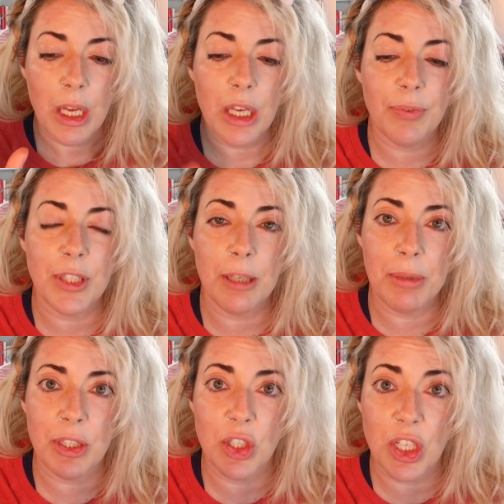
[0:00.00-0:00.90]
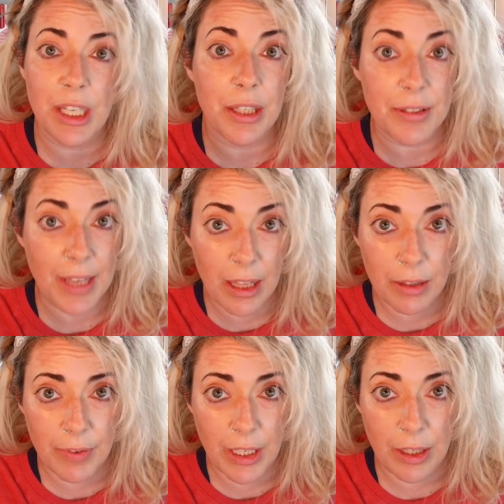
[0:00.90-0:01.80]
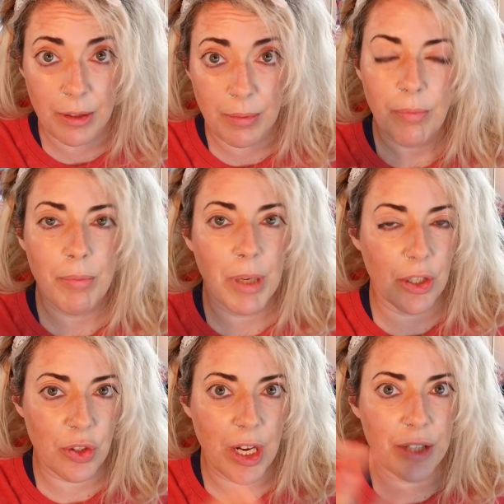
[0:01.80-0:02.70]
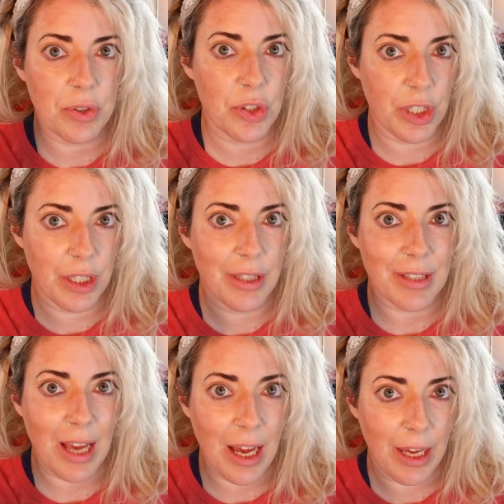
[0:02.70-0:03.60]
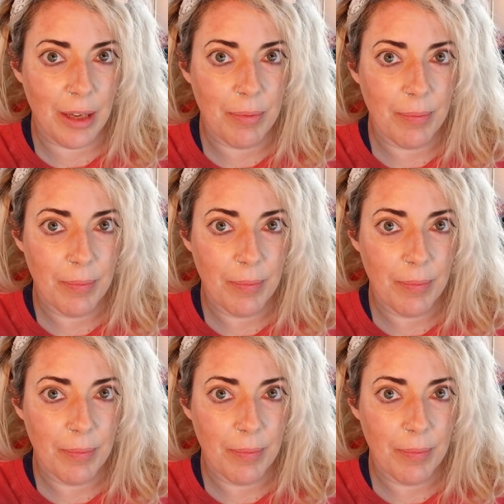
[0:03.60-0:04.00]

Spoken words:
if TBG is elevated because your estrogen is high,